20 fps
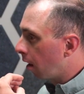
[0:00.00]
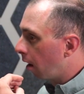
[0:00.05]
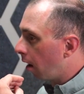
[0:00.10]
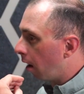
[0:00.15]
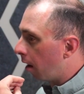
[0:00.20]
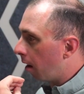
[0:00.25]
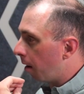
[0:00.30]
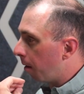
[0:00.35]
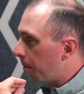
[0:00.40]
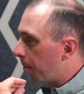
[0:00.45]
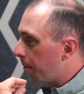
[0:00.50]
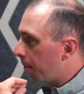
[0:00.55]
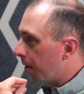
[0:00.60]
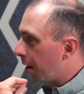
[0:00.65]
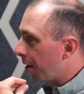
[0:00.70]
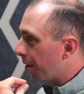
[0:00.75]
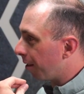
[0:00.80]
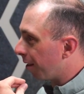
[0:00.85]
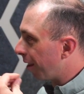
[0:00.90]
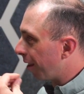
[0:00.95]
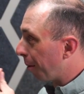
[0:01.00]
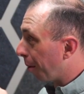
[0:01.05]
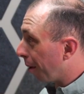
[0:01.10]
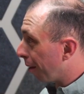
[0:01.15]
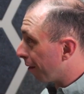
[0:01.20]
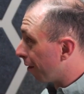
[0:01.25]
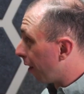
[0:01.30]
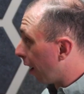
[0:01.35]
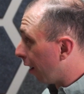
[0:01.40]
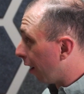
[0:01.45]
They
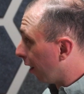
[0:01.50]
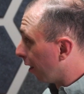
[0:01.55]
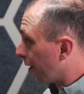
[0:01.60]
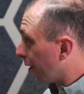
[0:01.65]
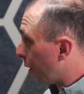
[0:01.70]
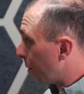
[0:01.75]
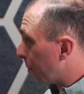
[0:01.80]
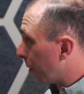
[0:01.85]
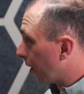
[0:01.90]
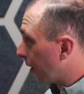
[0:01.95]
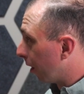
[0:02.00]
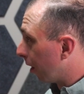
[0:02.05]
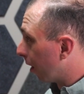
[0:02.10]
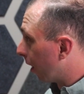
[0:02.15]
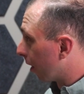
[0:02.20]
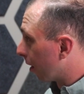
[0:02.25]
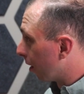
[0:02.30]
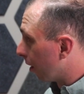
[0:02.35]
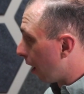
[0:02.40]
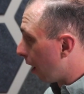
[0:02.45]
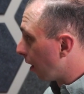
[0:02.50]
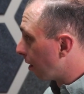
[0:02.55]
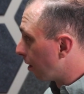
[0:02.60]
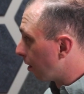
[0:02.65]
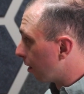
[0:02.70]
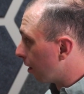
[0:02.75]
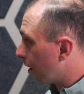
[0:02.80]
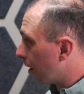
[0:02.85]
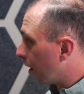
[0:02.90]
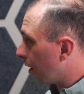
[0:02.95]
weren't fighting openly like the
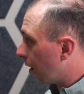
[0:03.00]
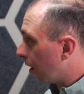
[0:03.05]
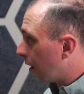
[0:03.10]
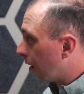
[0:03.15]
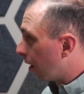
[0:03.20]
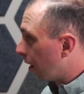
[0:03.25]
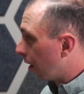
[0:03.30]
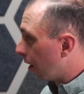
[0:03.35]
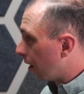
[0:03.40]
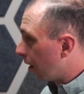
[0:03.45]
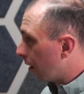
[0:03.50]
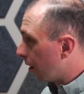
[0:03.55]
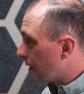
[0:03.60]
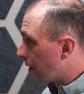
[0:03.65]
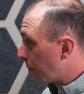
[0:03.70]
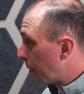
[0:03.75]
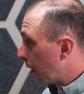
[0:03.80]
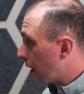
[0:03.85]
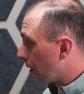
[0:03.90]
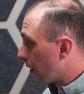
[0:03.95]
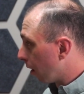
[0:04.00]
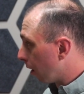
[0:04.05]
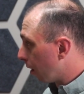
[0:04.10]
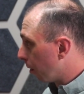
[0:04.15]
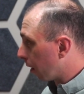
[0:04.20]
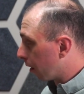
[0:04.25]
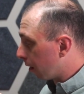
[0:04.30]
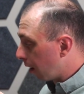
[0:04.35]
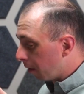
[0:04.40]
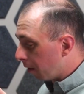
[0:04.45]
last speaker did,
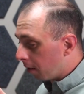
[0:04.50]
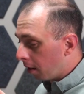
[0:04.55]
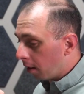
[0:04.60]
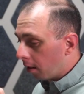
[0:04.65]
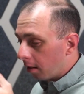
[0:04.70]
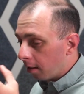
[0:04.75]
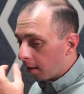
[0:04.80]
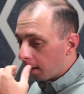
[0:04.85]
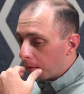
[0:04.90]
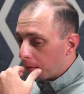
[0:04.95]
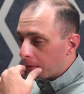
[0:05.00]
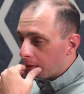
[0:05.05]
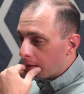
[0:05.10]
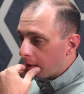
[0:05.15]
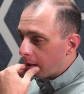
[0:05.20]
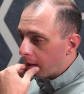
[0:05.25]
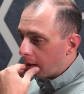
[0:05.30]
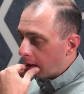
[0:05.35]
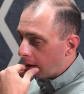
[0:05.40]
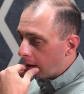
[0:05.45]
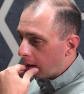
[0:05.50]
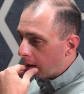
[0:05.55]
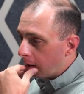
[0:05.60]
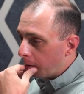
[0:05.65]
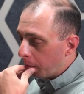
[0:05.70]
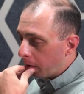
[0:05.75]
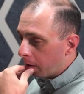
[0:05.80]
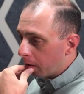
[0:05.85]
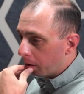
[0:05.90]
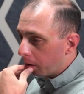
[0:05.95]
like Dave Phelan did
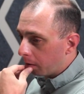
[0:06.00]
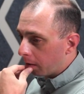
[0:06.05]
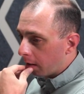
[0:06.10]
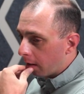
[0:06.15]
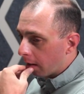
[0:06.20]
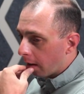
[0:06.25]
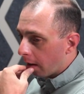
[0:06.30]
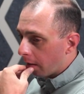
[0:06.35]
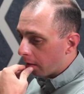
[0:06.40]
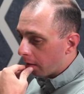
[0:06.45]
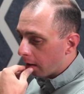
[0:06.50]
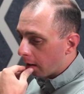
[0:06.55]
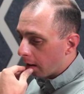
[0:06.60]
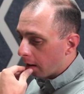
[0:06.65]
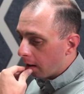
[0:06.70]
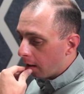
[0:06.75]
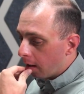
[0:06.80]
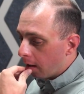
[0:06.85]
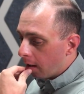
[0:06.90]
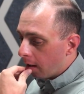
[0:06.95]
with the lieutenant governor.